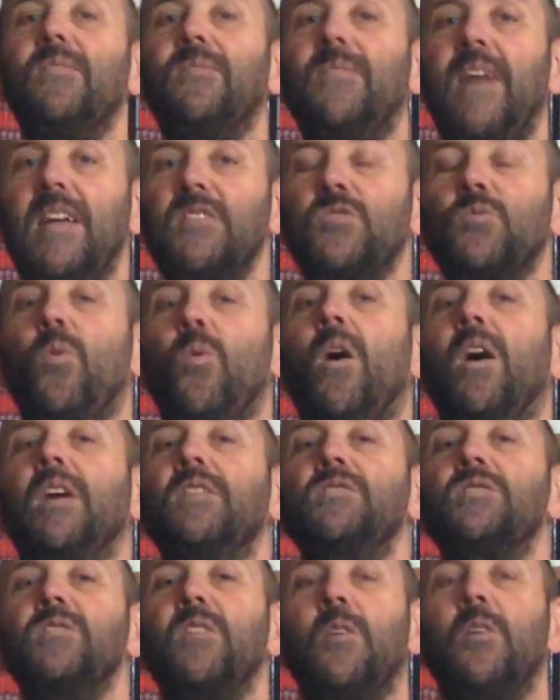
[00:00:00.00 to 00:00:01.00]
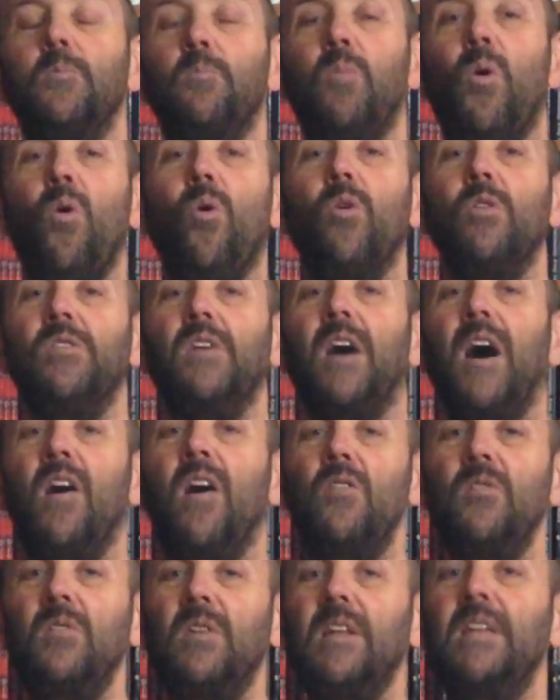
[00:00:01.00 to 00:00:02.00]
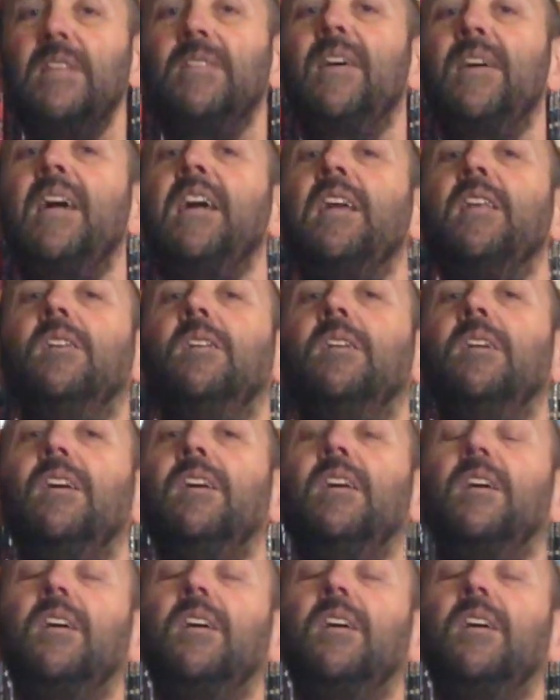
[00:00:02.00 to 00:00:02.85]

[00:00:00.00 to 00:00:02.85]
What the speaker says: That's why it's so important. Only then,